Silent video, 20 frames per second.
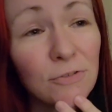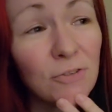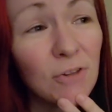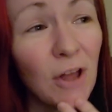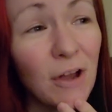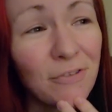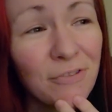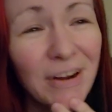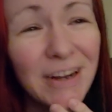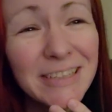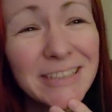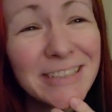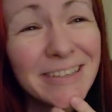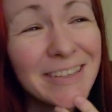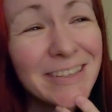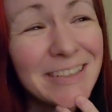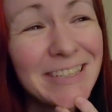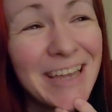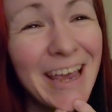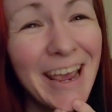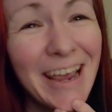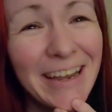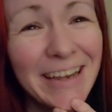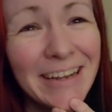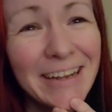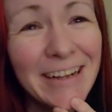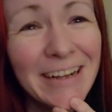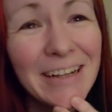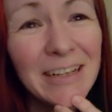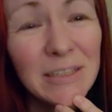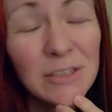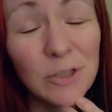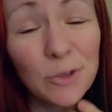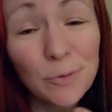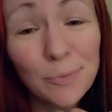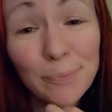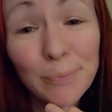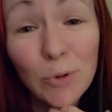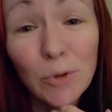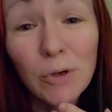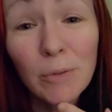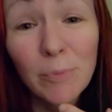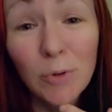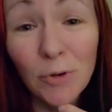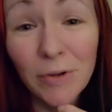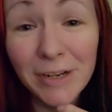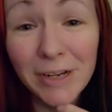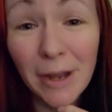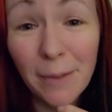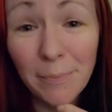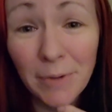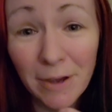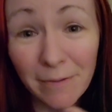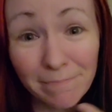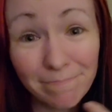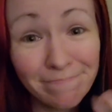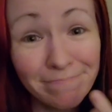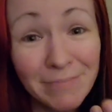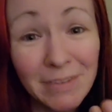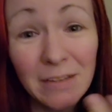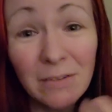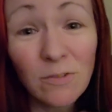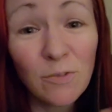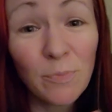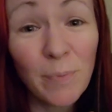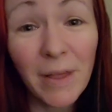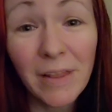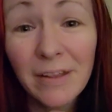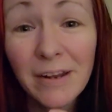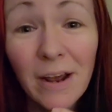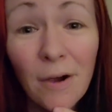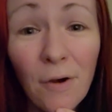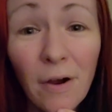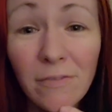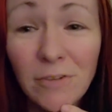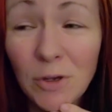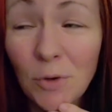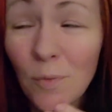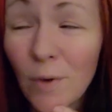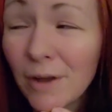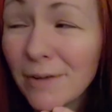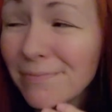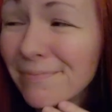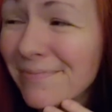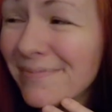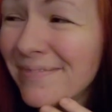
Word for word: vlog phrase of the day. So Puka Puka Num Num. Spell it however you want.